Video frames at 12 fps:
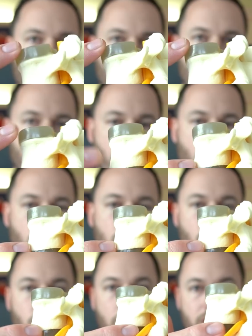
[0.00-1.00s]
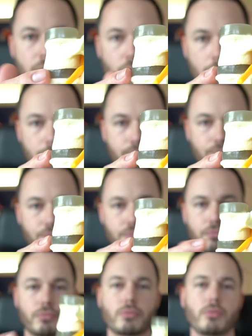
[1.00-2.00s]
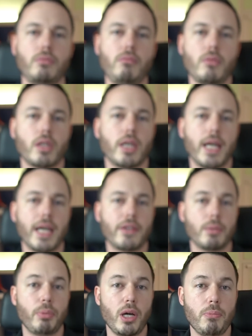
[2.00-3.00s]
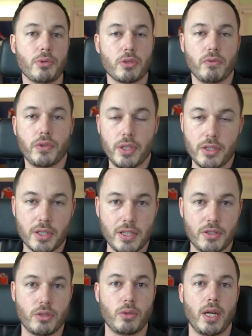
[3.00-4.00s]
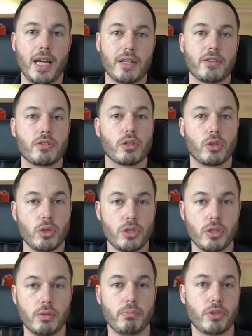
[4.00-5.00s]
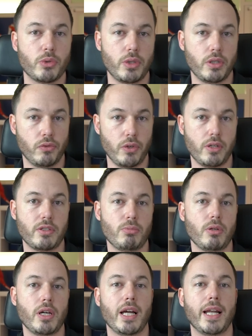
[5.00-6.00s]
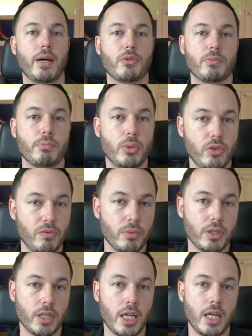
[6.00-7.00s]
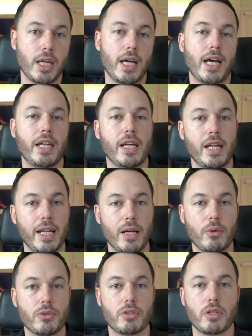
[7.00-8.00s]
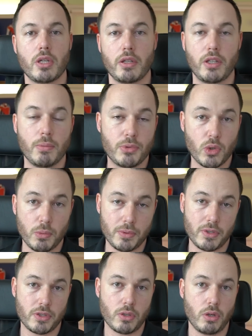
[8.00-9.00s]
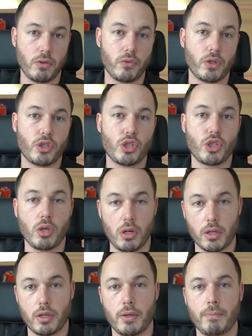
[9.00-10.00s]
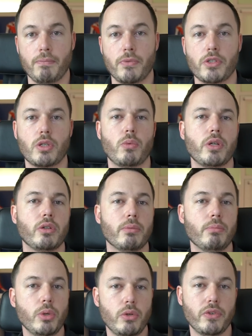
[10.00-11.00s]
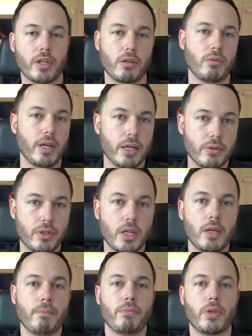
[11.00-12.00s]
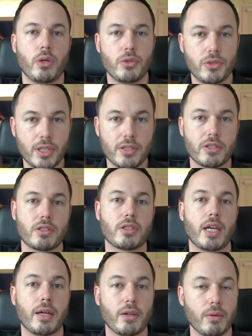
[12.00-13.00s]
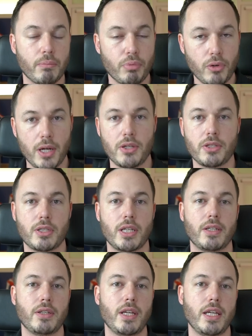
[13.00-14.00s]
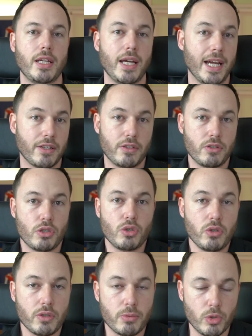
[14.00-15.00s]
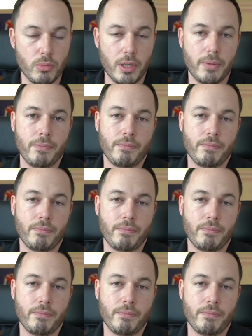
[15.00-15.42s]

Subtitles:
in between the vertebra. And the purpose of a disc is to act as a cushion between the vertebrae. It allows movement and it allows the absorbance of shock. So when you're moving around, those discs can compress and they act as a shock absorber.